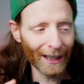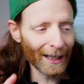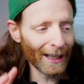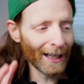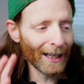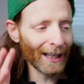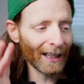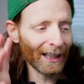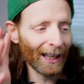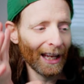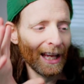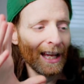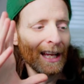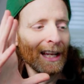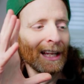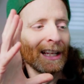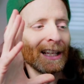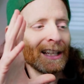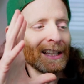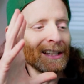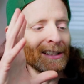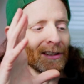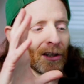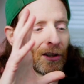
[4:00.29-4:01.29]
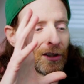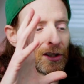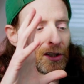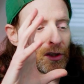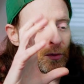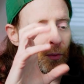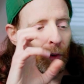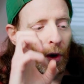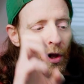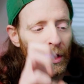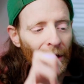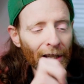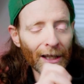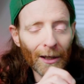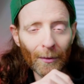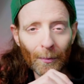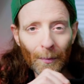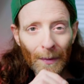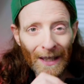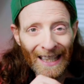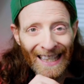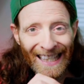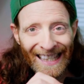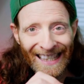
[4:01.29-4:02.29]
and start swallowing
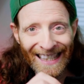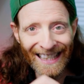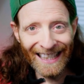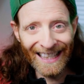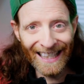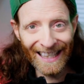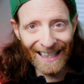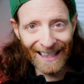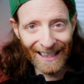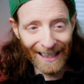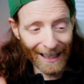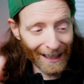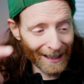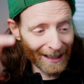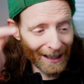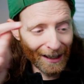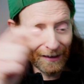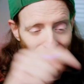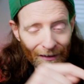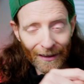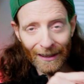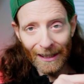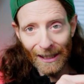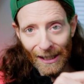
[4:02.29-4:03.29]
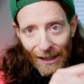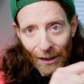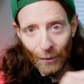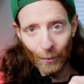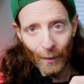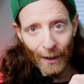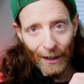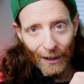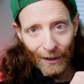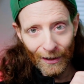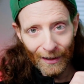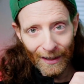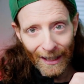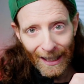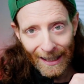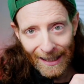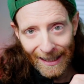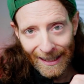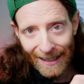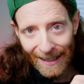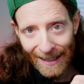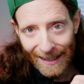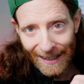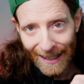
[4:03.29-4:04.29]
pieces and even the squeaker
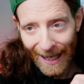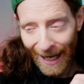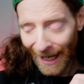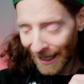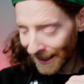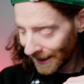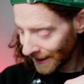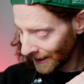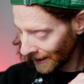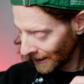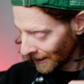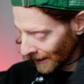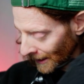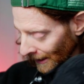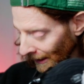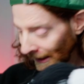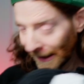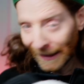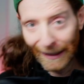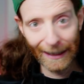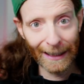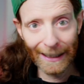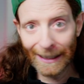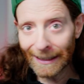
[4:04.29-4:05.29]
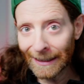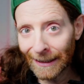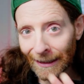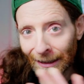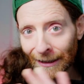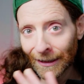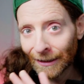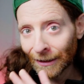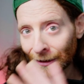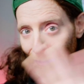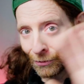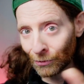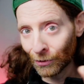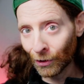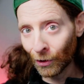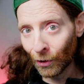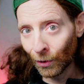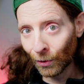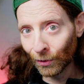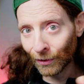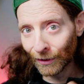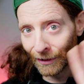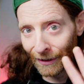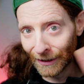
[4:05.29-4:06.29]
that's inside, leading to a
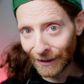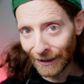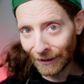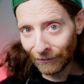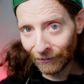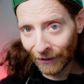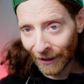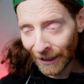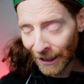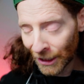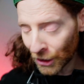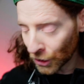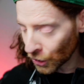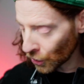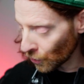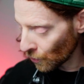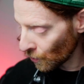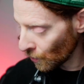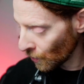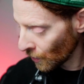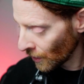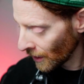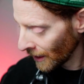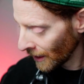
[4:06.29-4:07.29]
whole different issue,